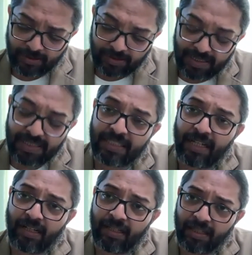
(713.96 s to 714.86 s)
This
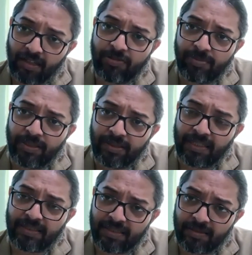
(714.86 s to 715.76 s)
government,
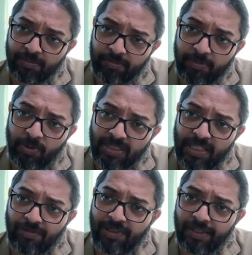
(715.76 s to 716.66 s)
that is the Pramod
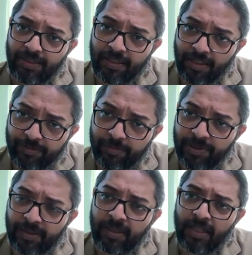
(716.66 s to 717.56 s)
Sawant-led
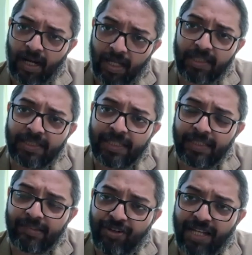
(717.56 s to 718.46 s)
government, other than
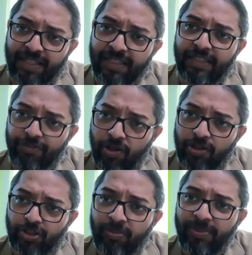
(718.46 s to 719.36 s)
the fact that they've
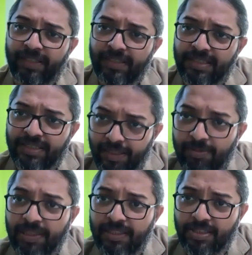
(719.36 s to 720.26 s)
got so many Christian
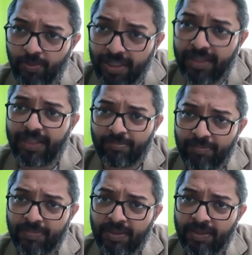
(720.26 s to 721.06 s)
MLAs with them,